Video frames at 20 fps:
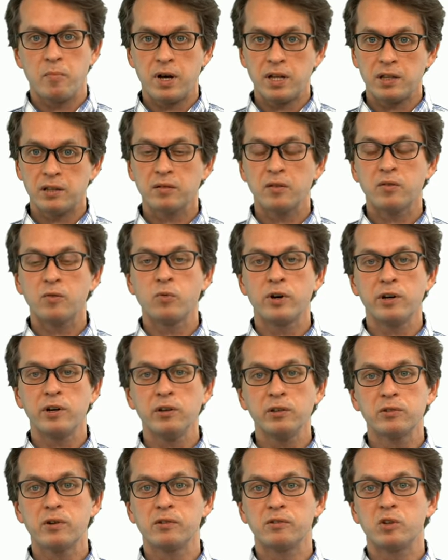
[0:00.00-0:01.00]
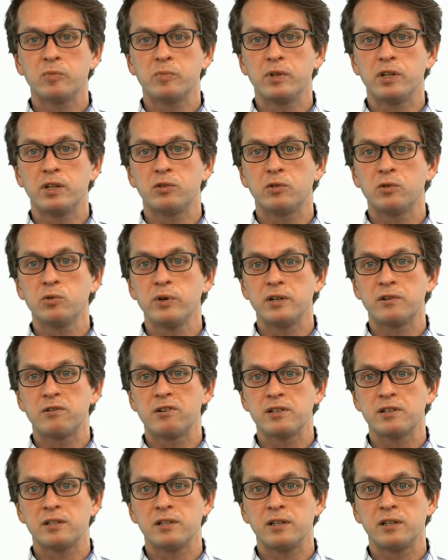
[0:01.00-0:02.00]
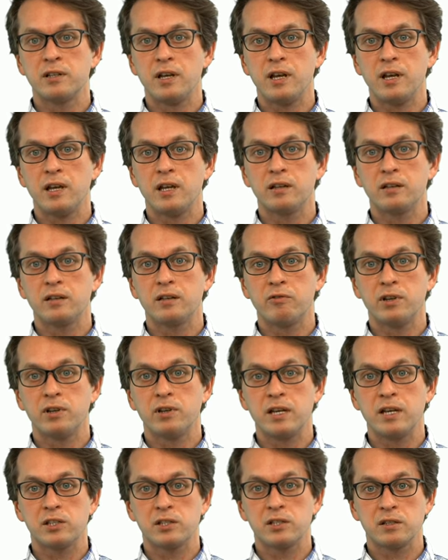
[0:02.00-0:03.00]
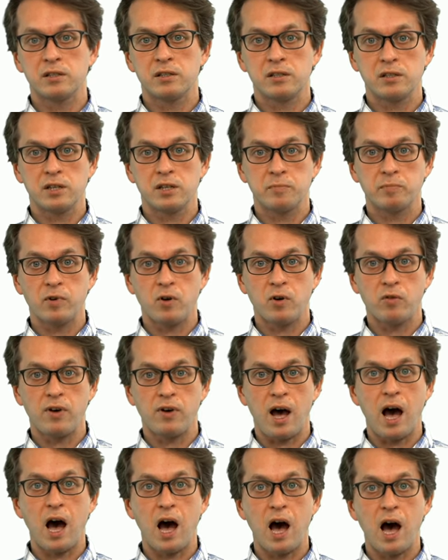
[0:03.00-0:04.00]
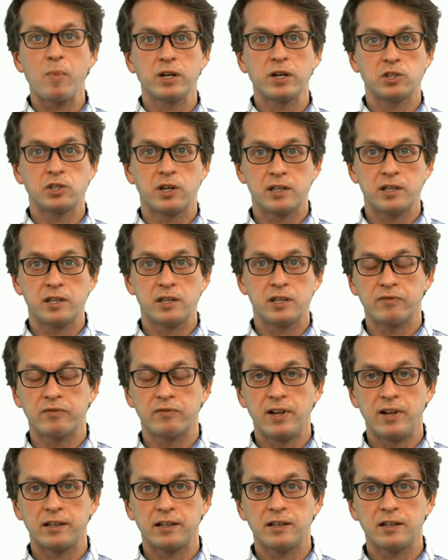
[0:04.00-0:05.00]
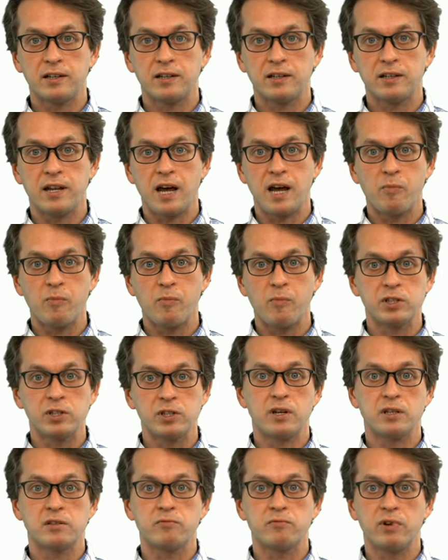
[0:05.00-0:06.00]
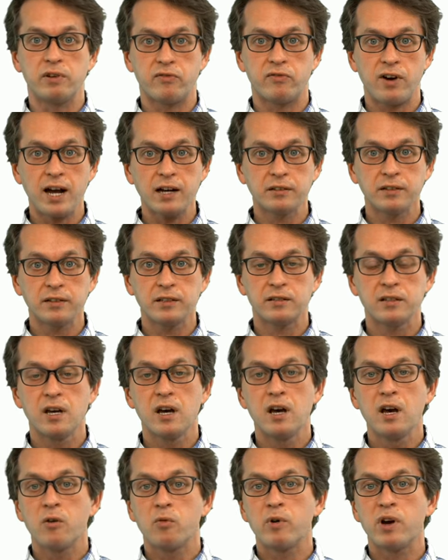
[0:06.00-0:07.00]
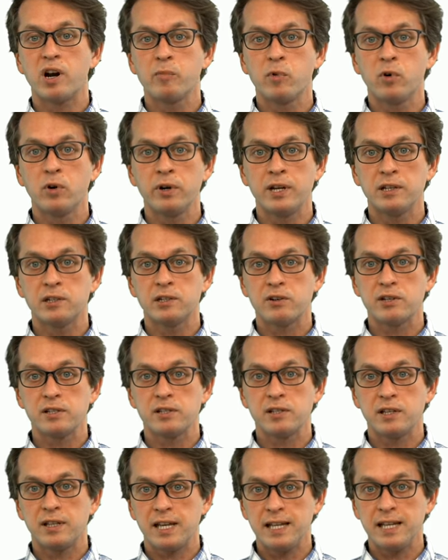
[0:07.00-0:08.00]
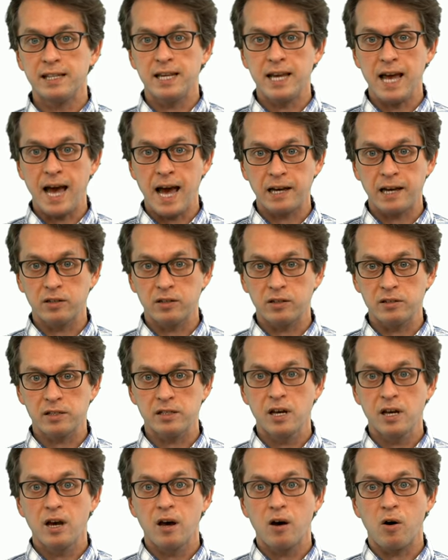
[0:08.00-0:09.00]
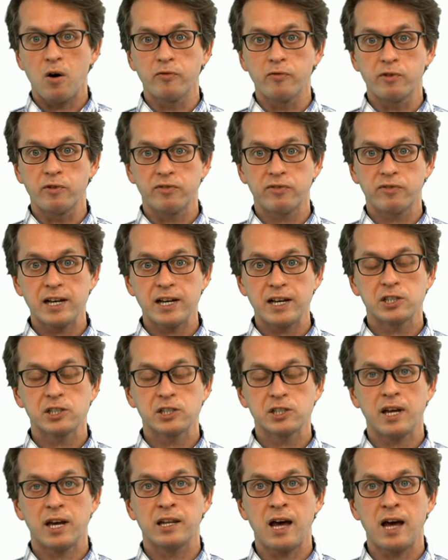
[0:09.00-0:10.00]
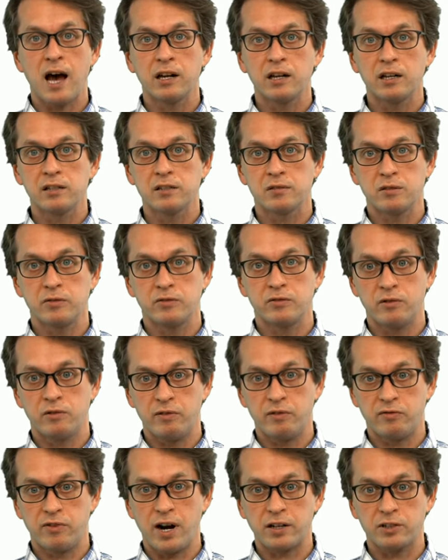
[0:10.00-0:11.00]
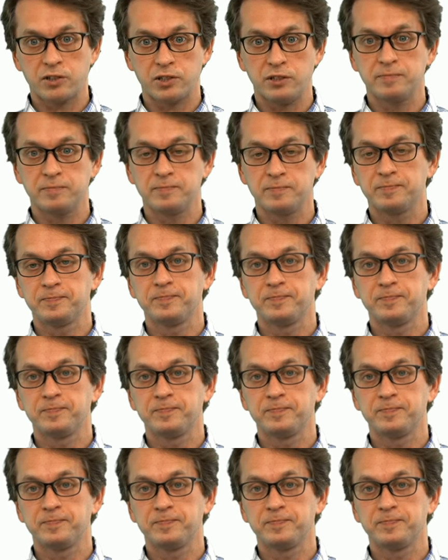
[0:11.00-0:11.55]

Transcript: But we're not going to be too interested in the relationship of how much gets reflected and how much gets refracted. We are more interested in the angles of reflection and angles of refraction.